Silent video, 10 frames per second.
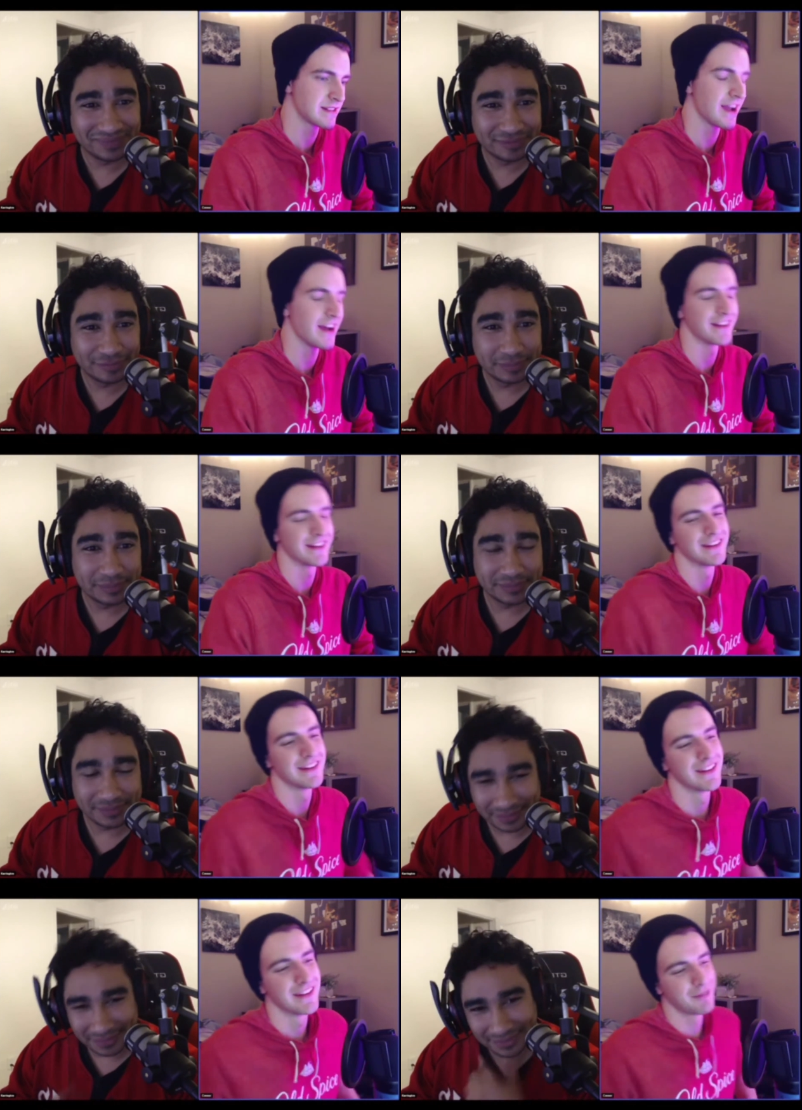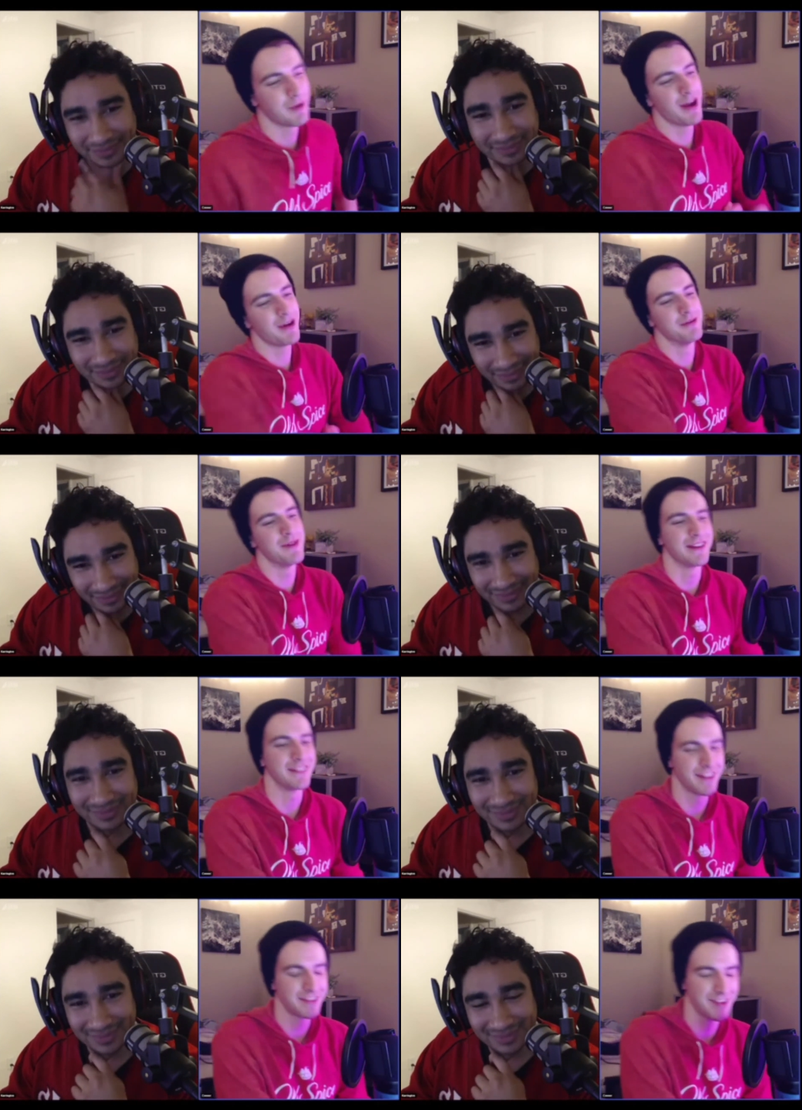Speaker 1: got it wow
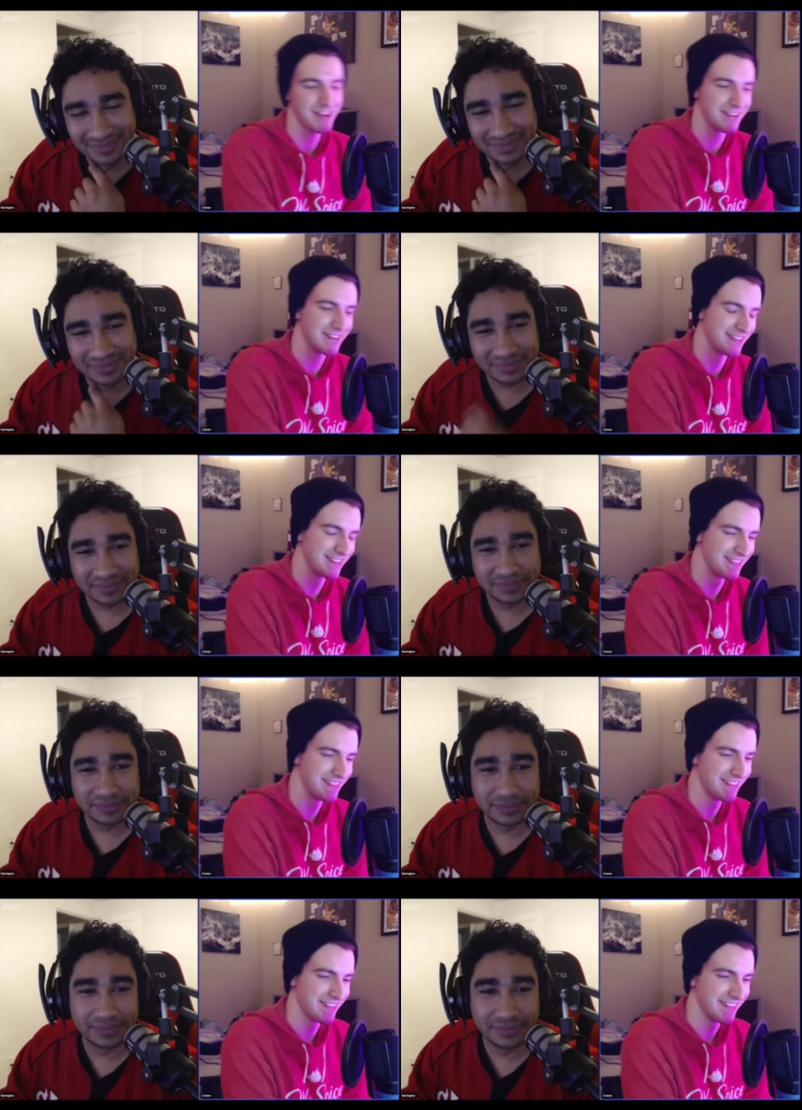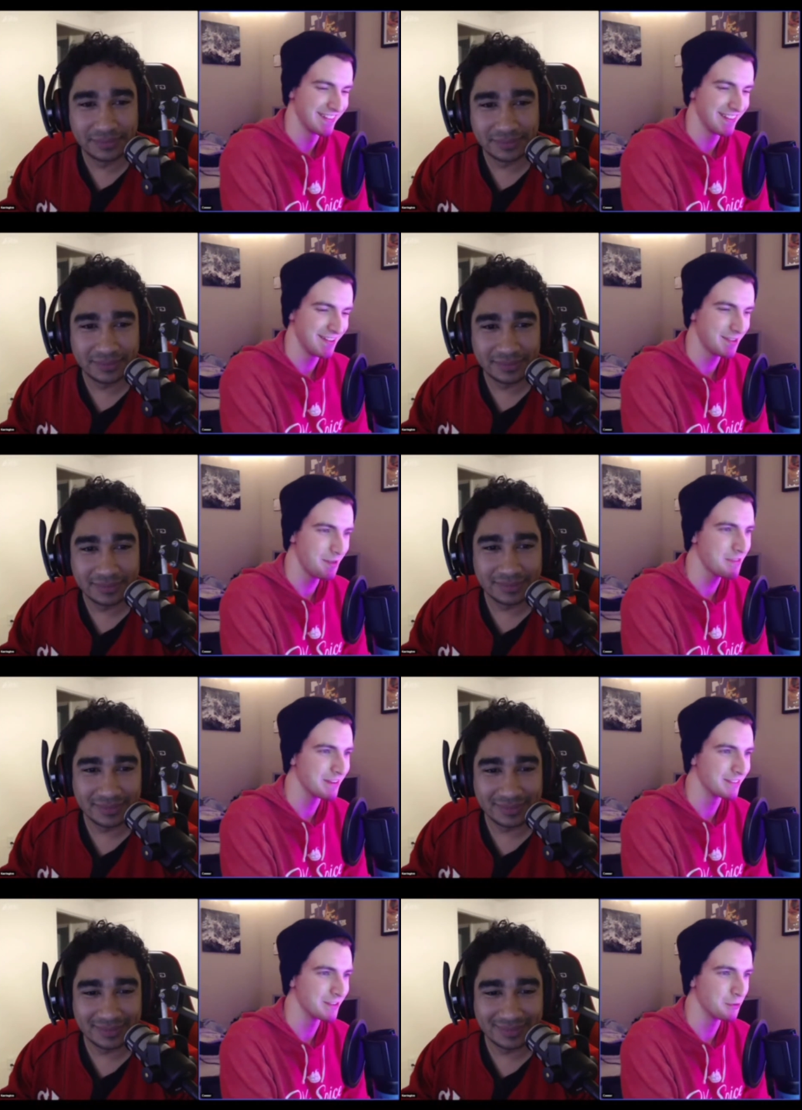man that's uh that's
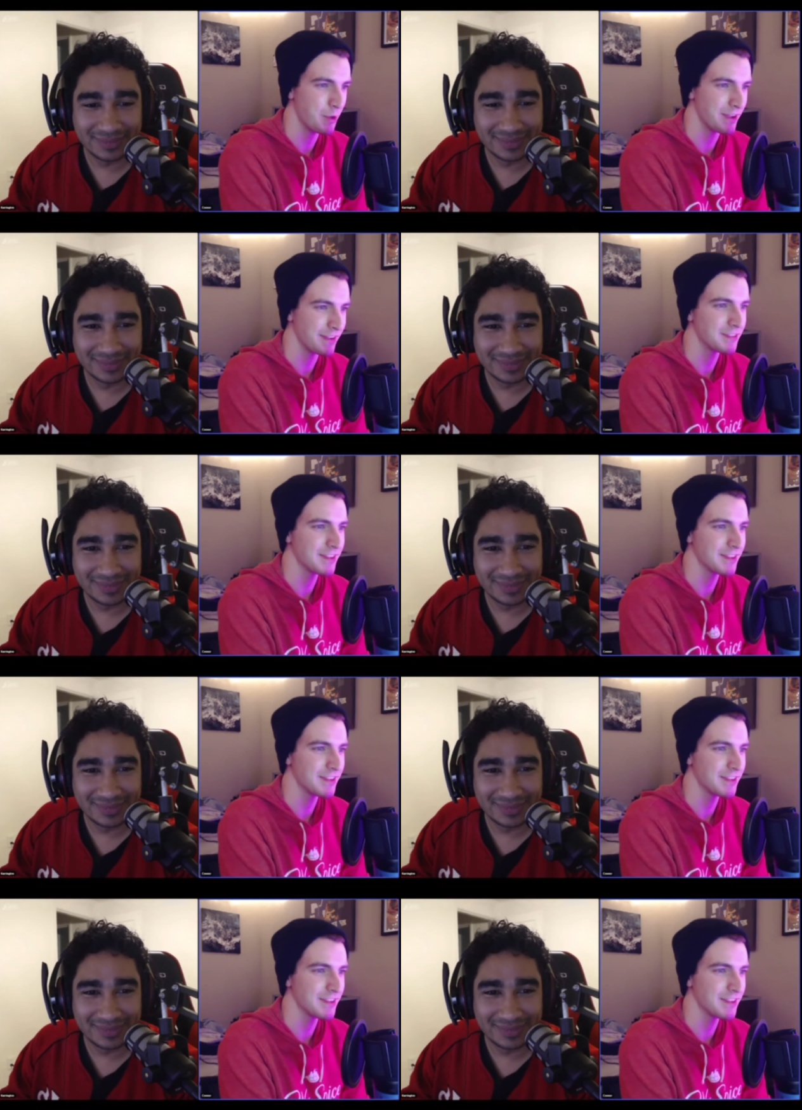something. So wait,